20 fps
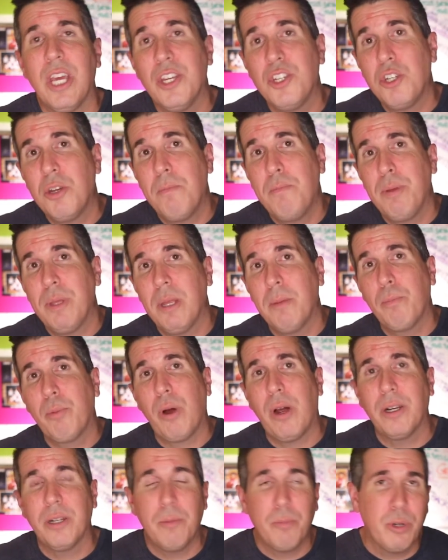as you build
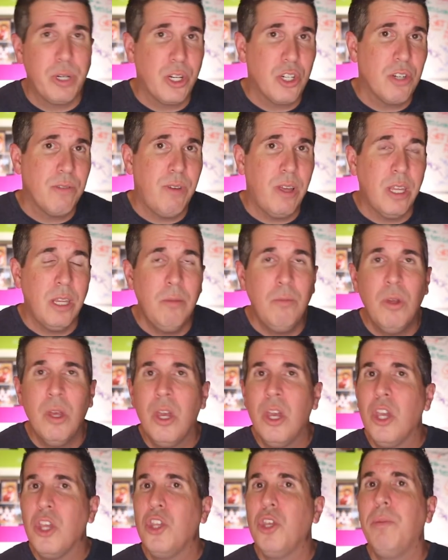production volume,
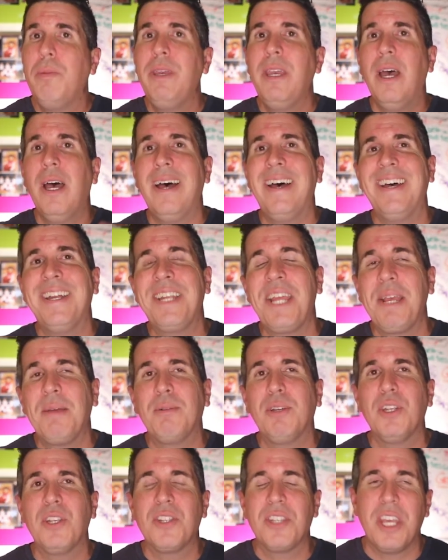you'll be
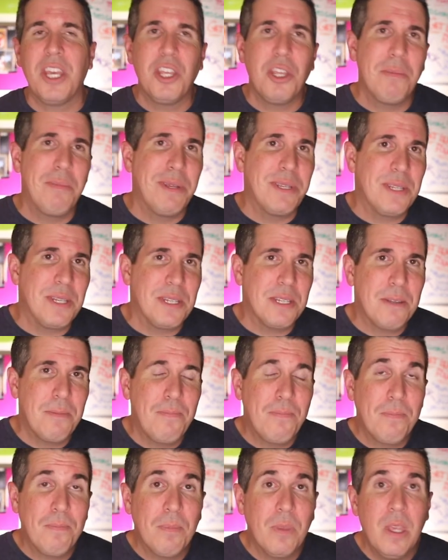unable to scale your business.
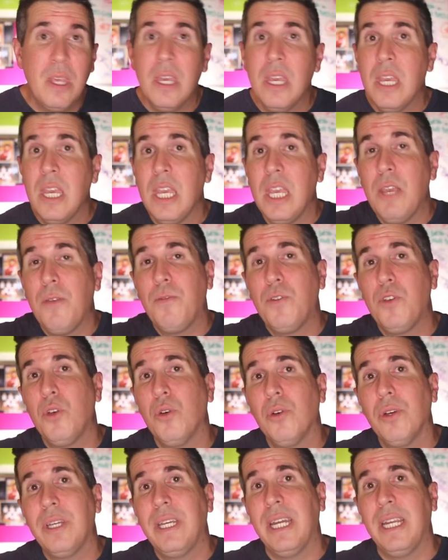If
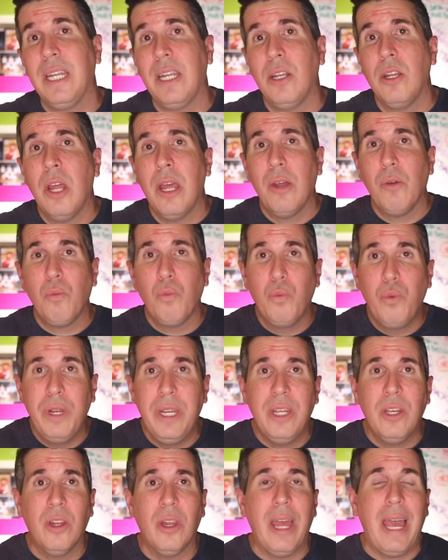you're getting
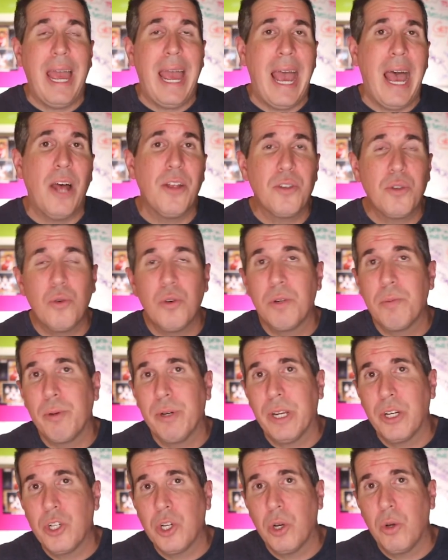real outsourced
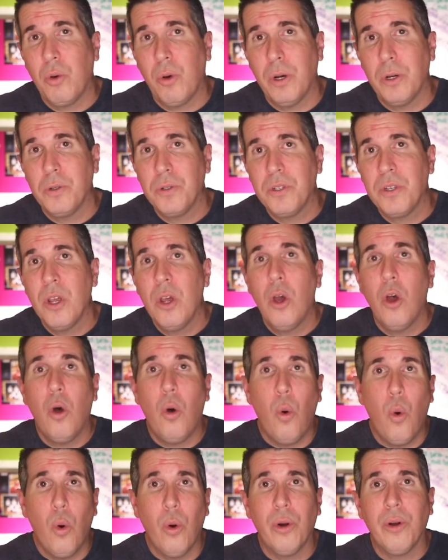production quotes,
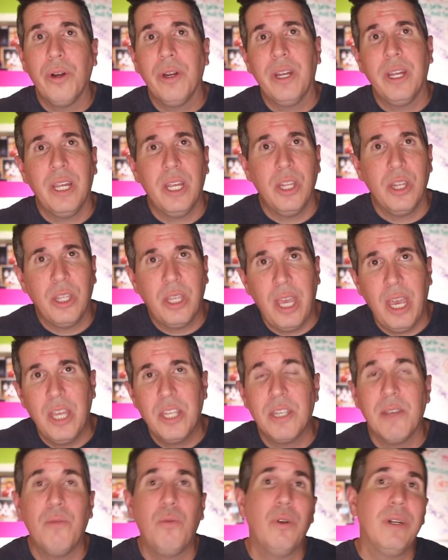or in the
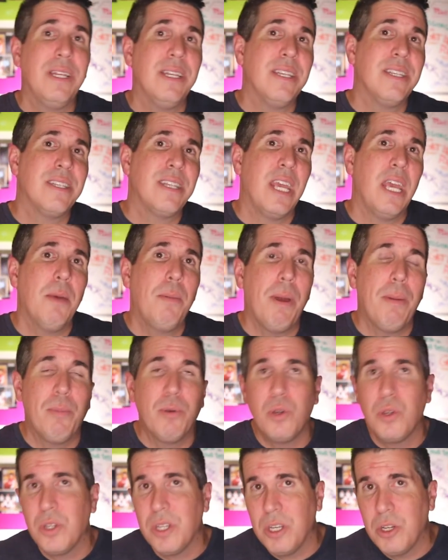case of wanting to scale by
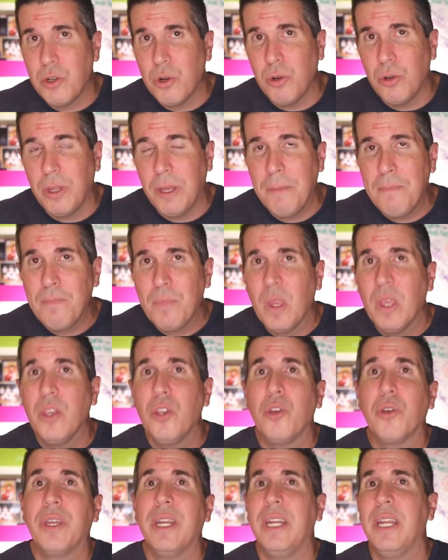producing internally,
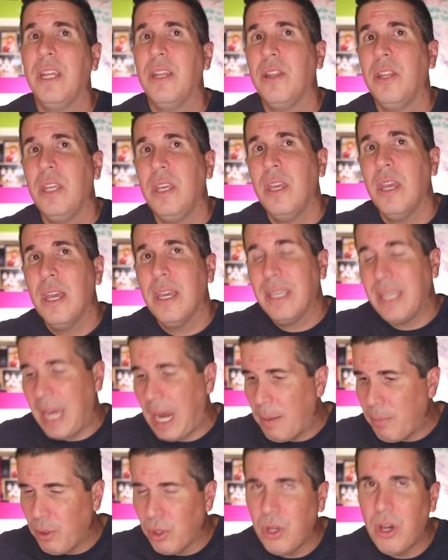you're getting the
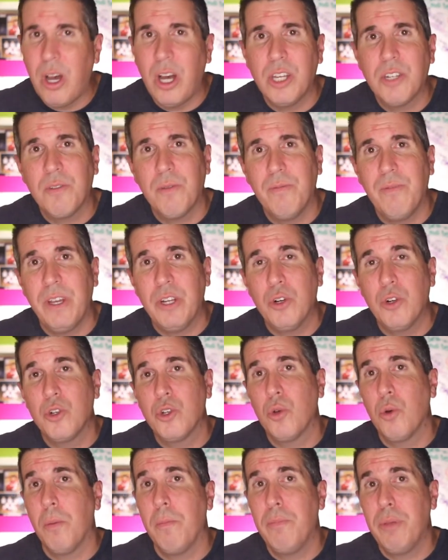capital costs from vendors
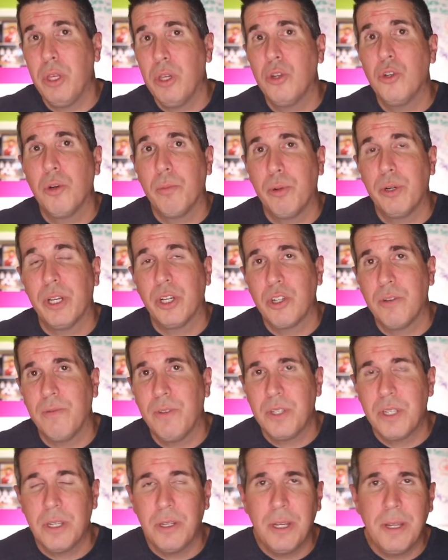who will build your production
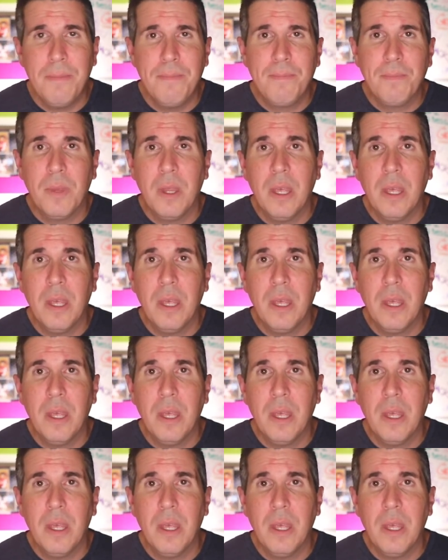facility,